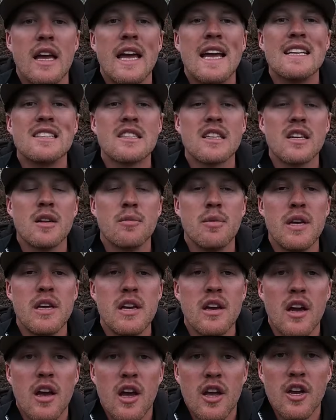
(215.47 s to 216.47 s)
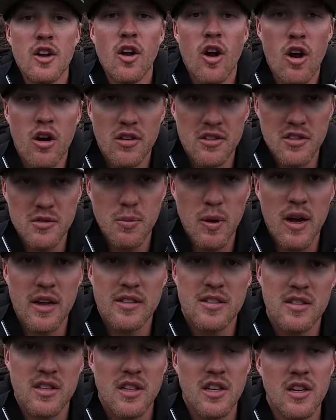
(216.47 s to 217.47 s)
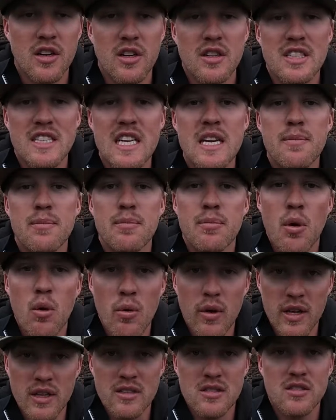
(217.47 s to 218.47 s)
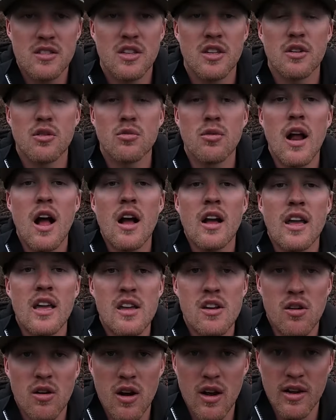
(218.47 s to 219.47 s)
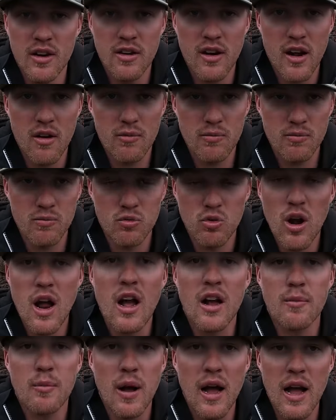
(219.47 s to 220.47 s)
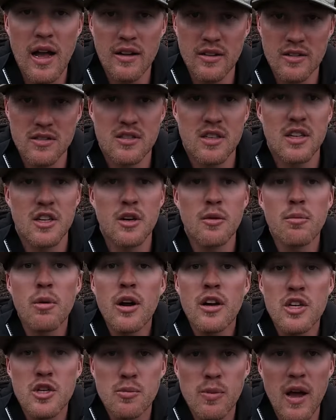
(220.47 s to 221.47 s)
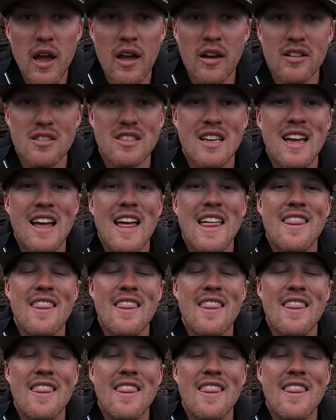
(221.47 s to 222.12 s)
It's gonna be your hard spots, your deep points, your rocky cry, your rock piles, your brush piles.